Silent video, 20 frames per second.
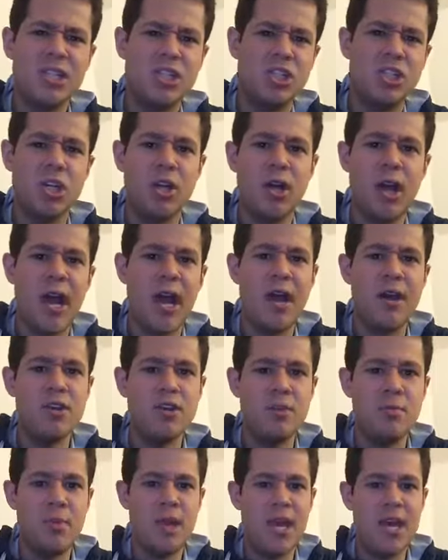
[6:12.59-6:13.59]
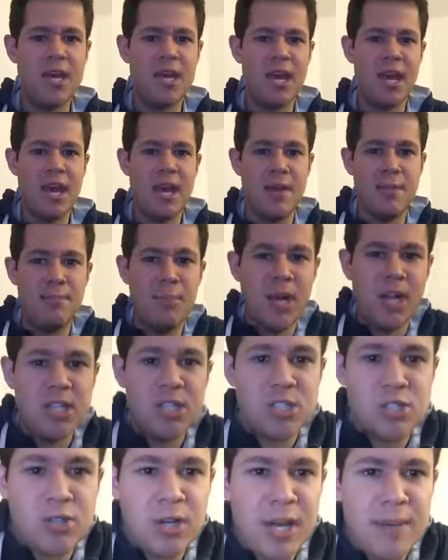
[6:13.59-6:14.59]
sure how you make a
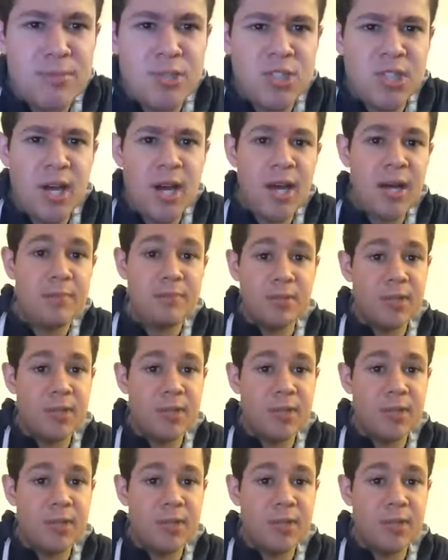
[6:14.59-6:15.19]
pinstripe shot,